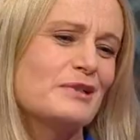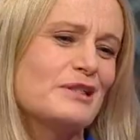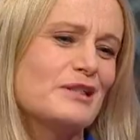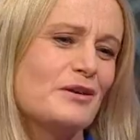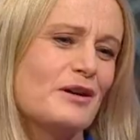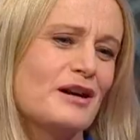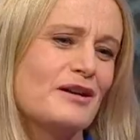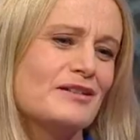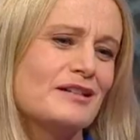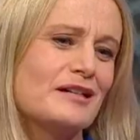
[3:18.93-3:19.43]
We
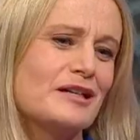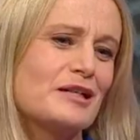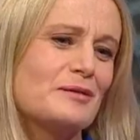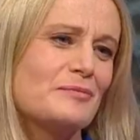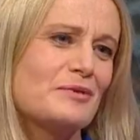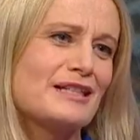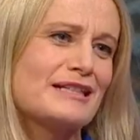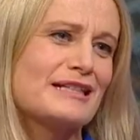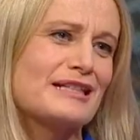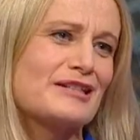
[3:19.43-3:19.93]
know how the
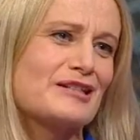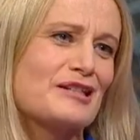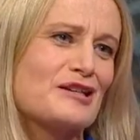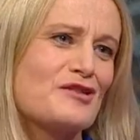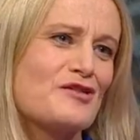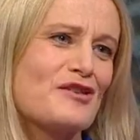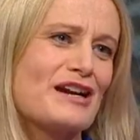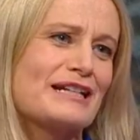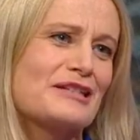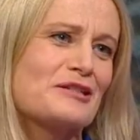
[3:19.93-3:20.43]
hype can get
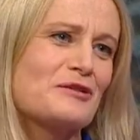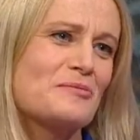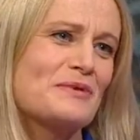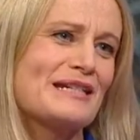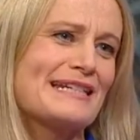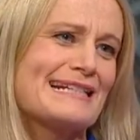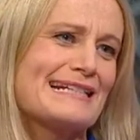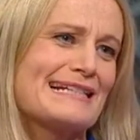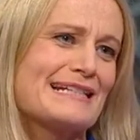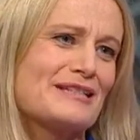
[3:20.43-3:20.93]
cranked up
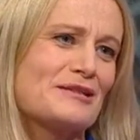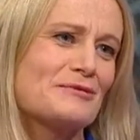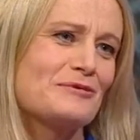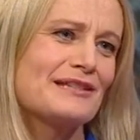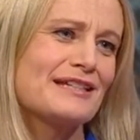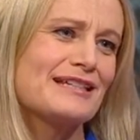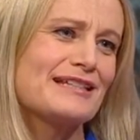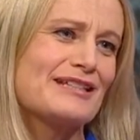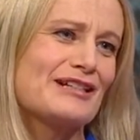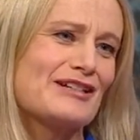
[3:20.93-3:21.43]
in England.
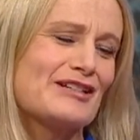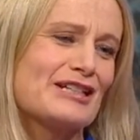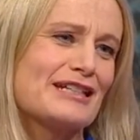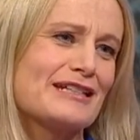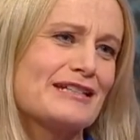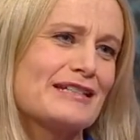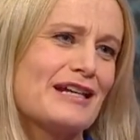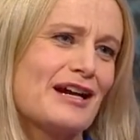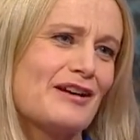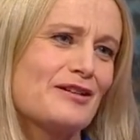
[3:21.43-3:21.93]
Will they start to
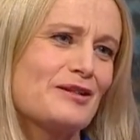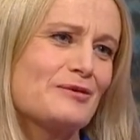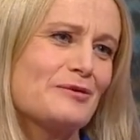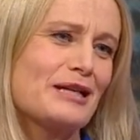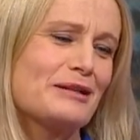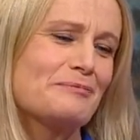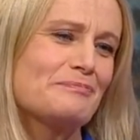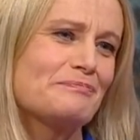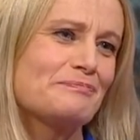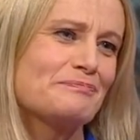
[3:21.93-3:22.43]
get carried
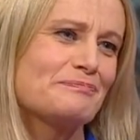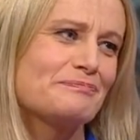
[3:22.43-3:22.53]
away?